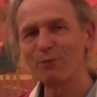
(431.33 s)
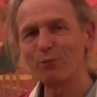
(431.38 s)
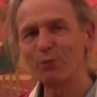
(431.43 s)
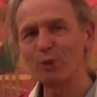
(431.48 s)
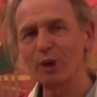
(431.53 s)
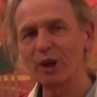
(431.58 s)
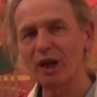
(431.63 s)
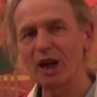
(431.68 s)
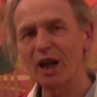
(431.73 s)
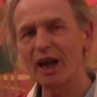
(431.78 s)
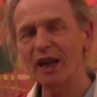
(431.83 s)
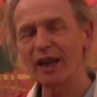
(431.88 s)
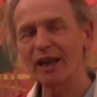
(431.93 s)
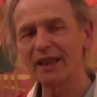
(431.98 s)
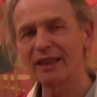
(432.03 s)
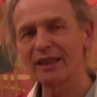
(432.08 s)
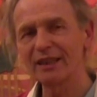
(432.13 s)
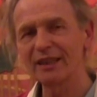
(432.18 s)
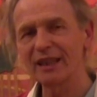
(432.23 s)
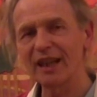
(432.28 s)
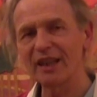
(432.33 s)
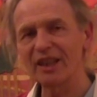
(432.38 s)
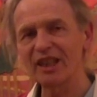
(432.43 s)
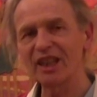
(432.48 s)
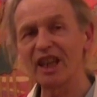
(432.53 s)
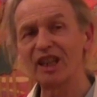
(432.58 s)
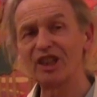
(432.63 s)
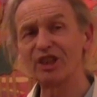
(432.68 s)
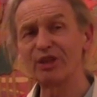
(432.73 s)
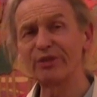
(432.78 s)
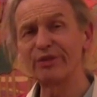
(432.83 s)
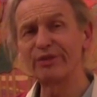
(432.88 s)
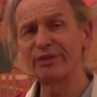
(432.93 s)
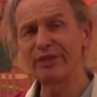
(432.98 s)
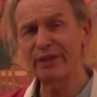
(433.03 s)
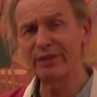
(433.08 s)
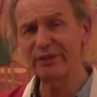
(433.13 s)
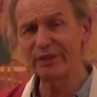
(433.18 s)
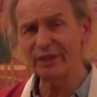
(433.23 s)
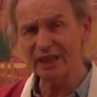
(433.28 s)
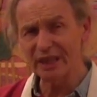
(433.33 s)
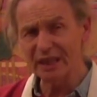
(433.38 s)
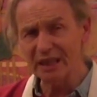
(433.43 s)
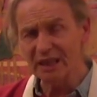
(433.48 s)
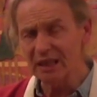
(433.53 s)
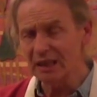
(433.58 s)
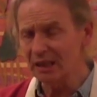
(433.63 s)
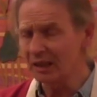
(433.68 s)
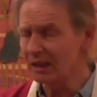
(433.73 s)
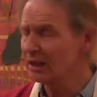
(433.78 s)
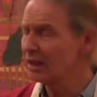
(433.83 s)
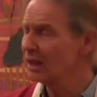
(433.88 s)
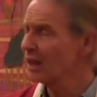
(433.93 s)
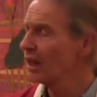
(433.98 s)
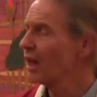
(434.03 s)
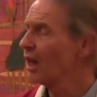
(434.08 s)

When I, at the age of 15,